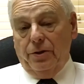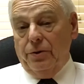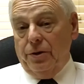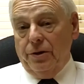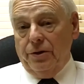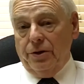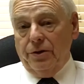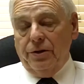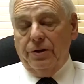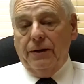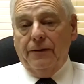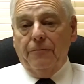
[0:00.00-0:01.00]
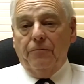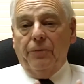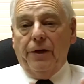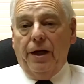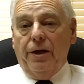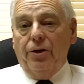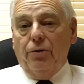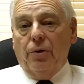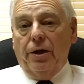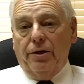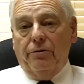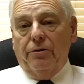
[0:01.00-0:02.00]
due diligence and you're
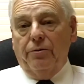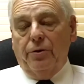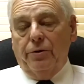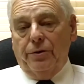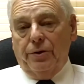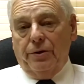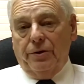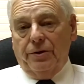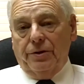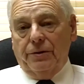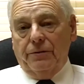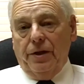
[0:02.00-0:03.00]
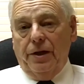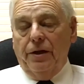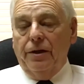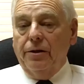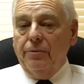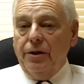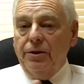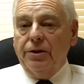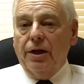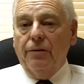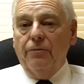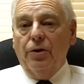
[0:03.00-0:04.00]
ready to remove yours. And in the
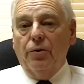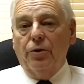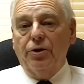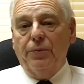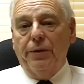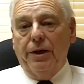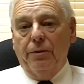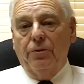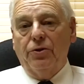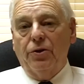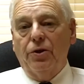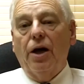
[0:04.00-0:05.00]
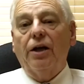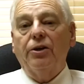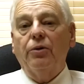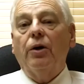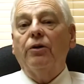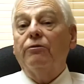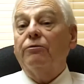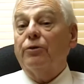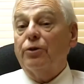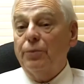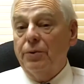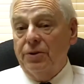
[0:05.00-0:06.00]
meantime, no one's been able to knock you out of
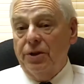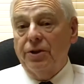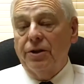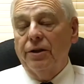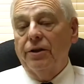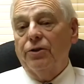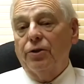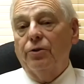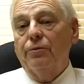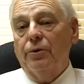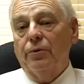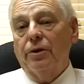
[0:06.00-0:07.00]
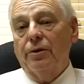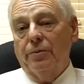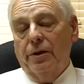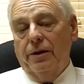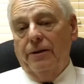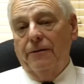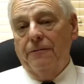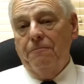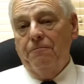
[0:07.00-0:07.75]
first position on this home you want to buy.